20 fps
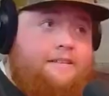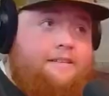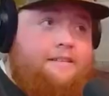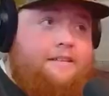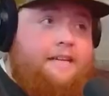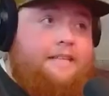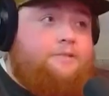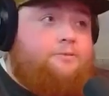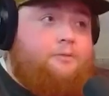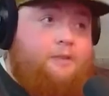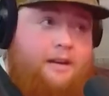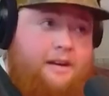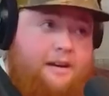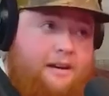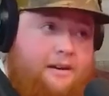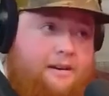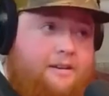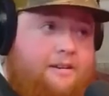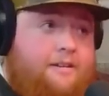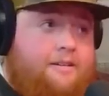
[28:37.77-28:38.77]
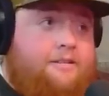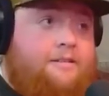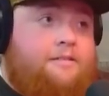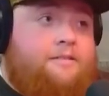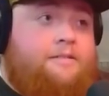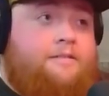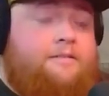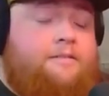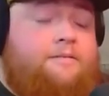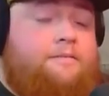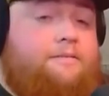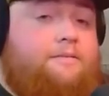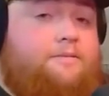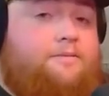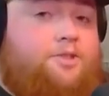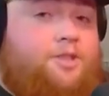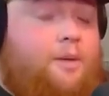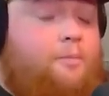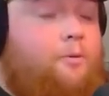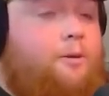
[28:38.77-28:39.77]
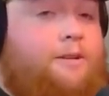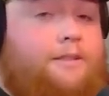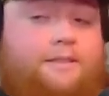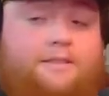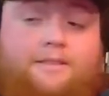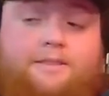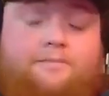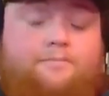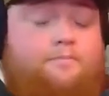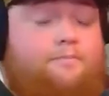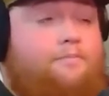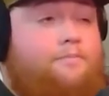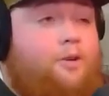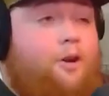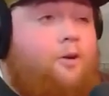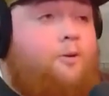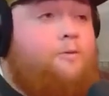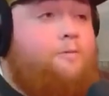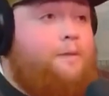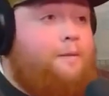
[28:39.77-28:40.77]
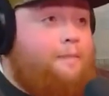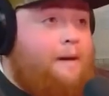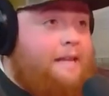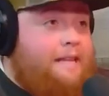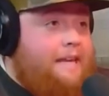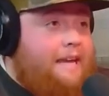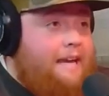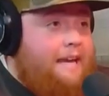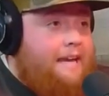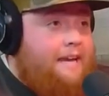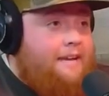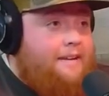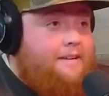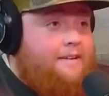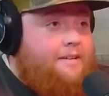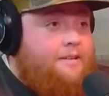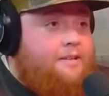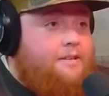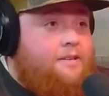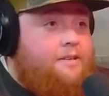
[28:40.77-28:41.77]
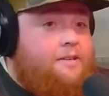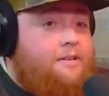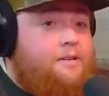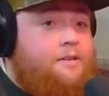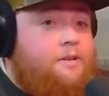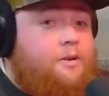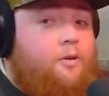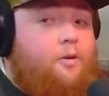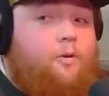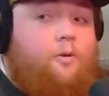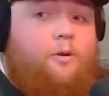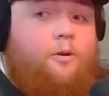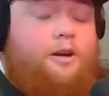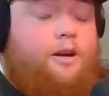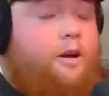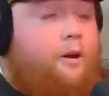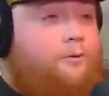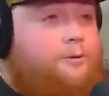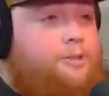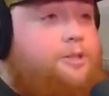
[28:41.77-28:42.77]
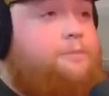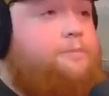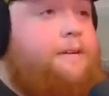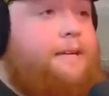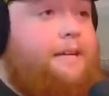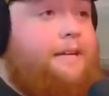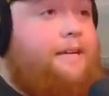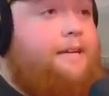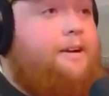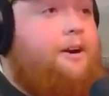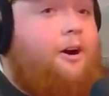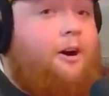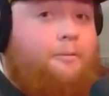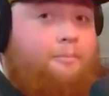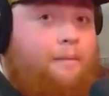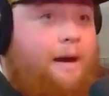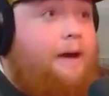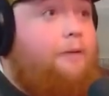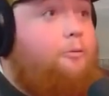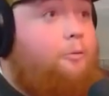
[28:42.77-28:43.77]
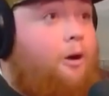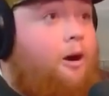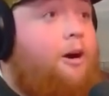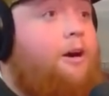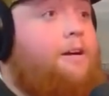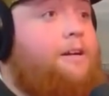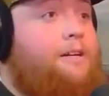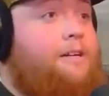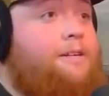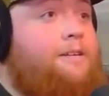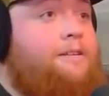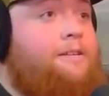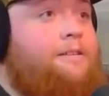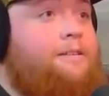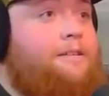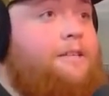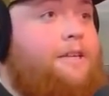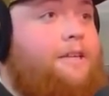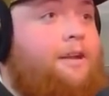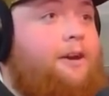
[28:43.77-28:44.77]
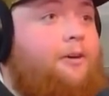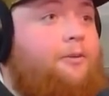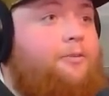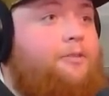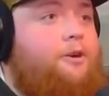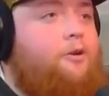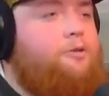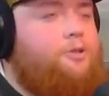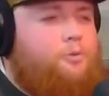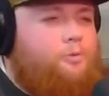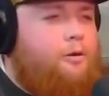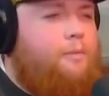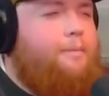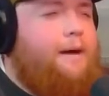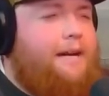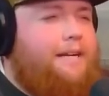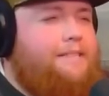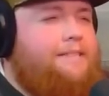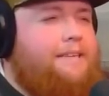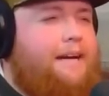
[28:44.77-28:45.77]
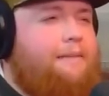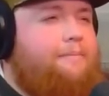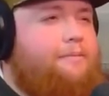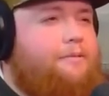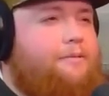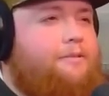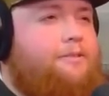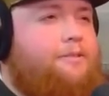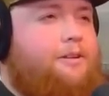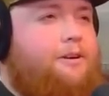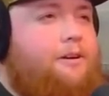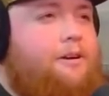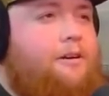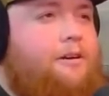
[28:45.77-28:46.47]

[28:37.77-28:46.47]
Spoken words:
is where someone's holding me by the hand or coaching me on my walk. Those are where my disciplers are.